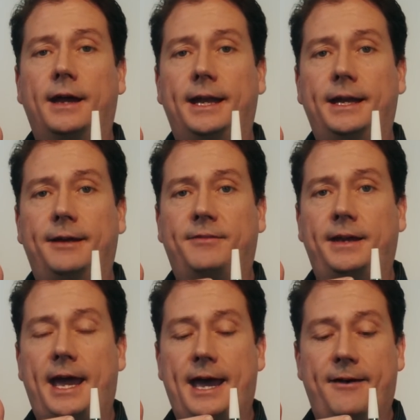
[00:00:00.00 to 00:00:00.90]
And if
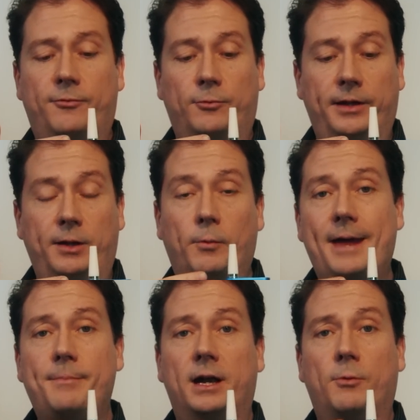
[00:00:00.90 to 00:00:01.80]
they have really
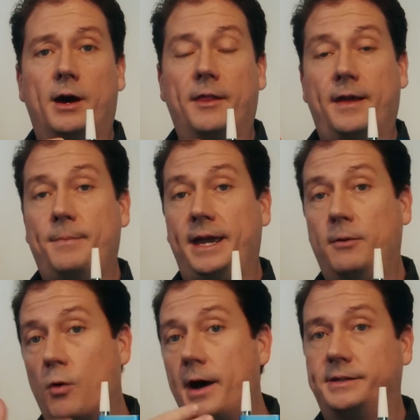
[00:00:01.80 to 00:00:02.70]
wet marijuana, they may
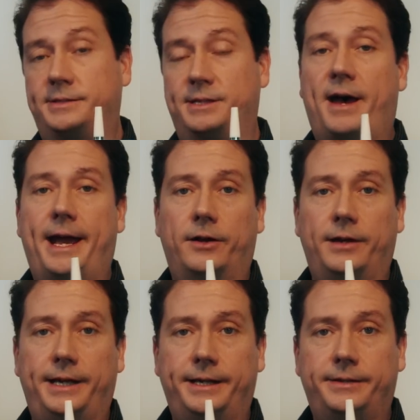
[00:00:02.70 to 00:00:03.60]
want some higher
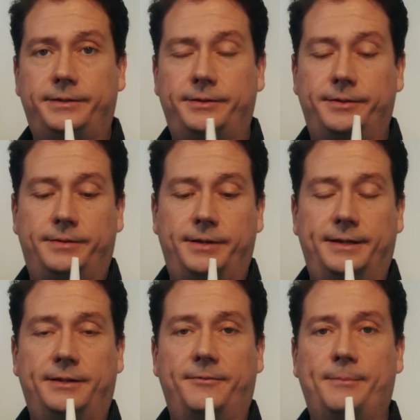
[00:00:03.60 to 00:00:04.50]
heat to, to
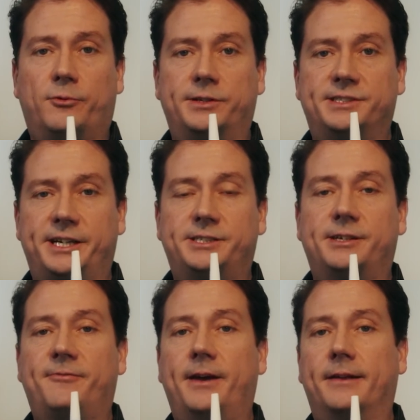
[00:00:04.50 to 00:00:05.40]
get the
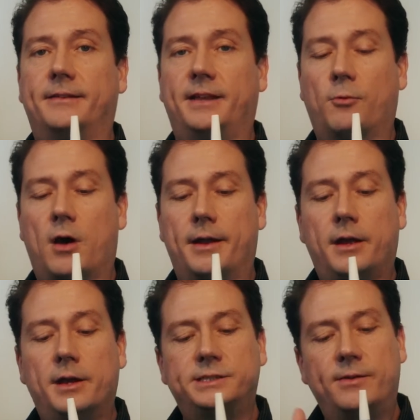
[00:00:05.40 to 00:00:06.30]
vaporization effect that they want.
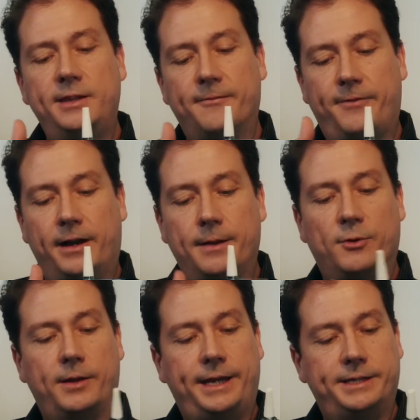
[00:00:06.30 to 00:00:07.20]
So I think a
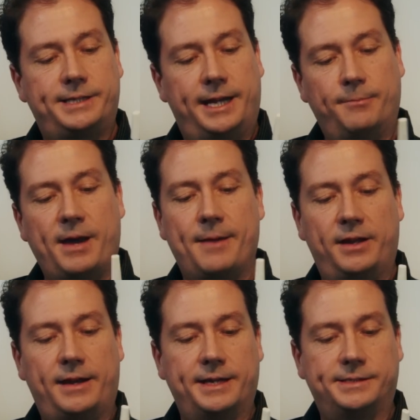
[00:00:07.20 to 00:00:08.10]
variable heat setting might be
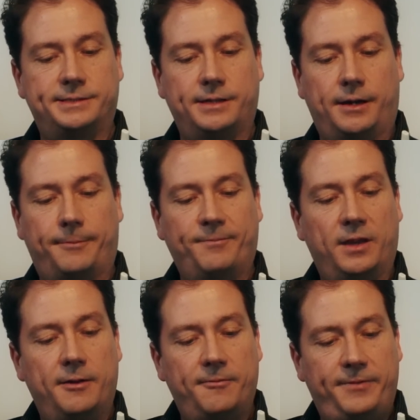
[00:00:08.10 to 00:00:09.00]
a nice um,
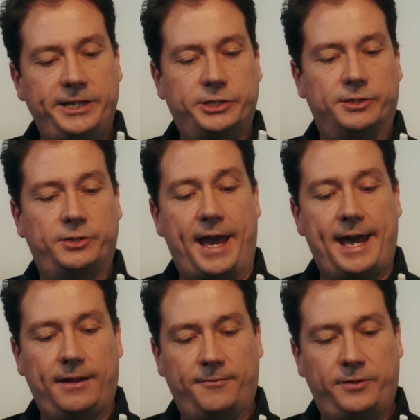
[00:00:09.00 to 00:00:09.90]
feature to
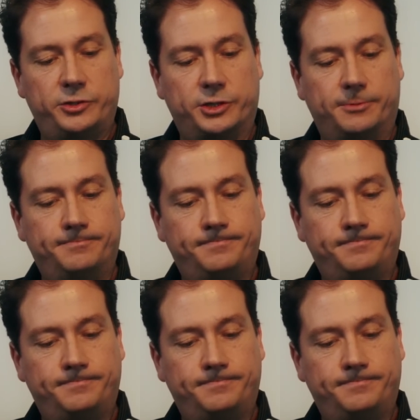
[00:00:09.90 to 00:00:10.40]
add in the future.